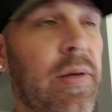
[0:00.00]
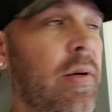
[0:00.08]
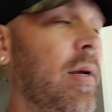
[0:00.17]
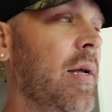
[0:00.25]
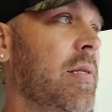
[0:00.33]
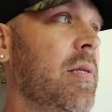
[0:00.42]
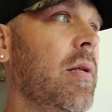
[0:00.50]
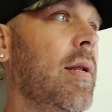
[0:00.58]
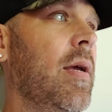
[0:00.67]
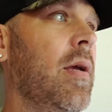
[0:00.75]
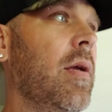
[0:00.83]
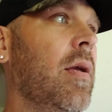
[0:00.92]
I had said
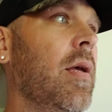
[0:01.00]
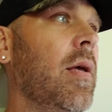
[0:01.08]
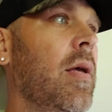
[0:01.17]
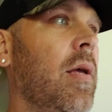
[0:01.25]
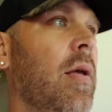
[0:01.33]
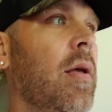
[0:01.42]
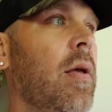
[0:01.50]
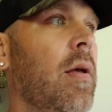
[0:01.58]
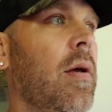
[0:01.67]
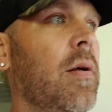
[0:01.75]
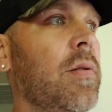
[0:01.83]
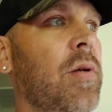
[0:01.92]
a
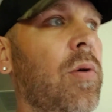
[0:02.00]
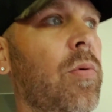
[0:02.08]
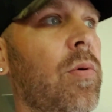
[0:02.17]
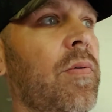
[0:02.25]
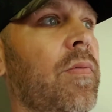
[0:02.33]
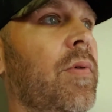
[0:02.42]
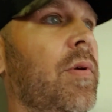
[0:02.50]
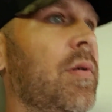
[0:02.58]
total of